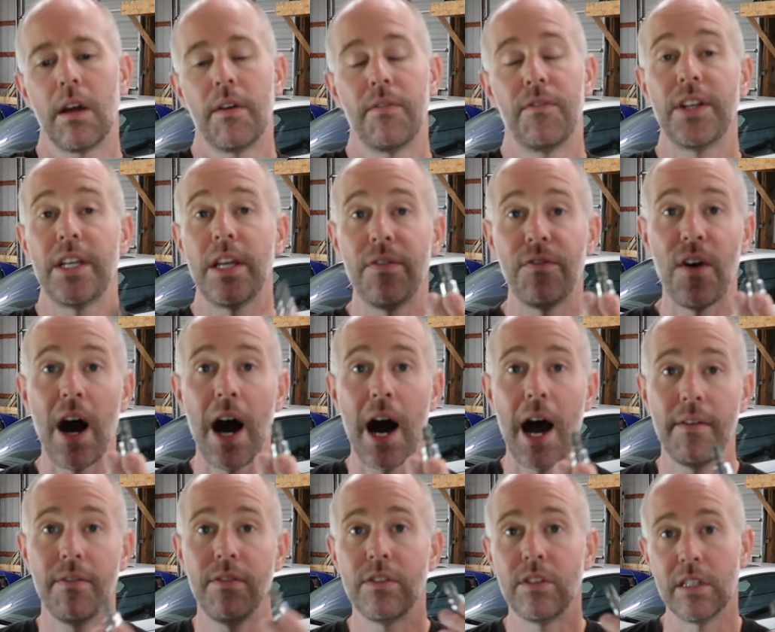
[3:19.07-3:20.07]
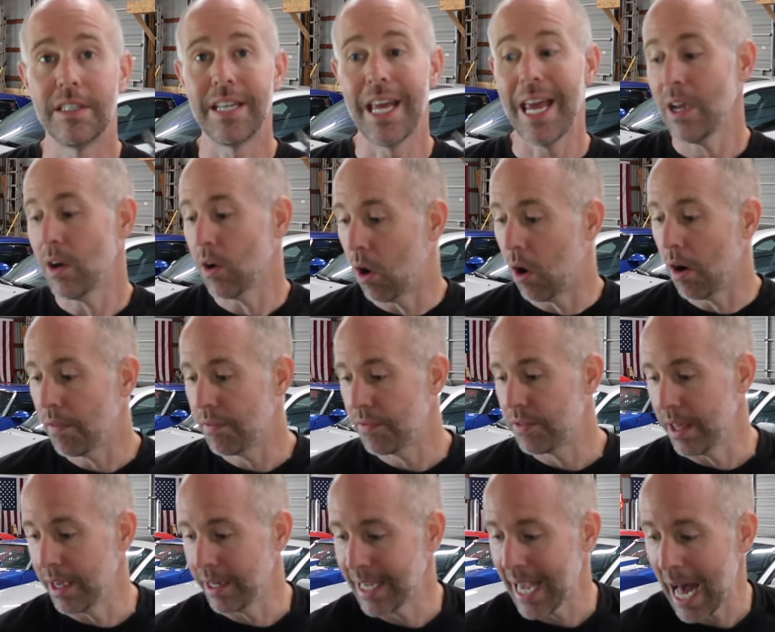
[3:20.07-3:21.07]
55, to take off
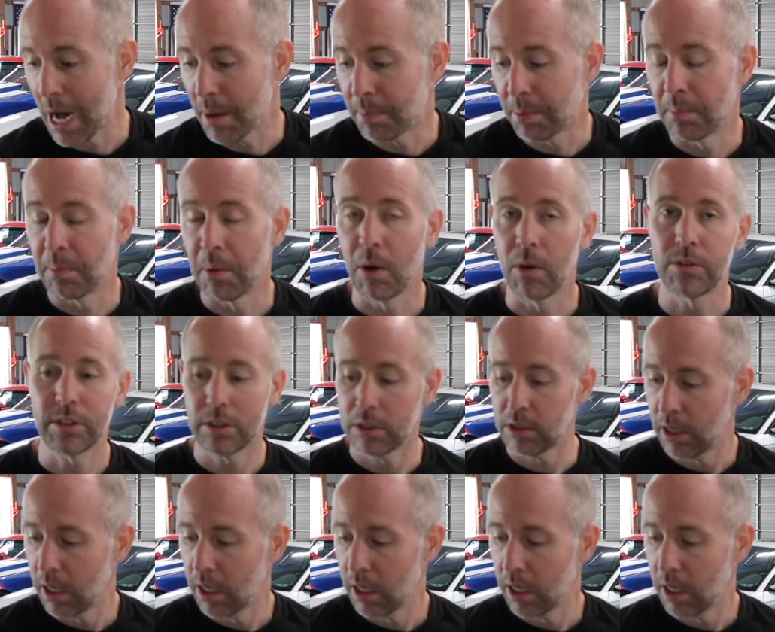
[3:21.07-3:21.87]
the caliper bolts,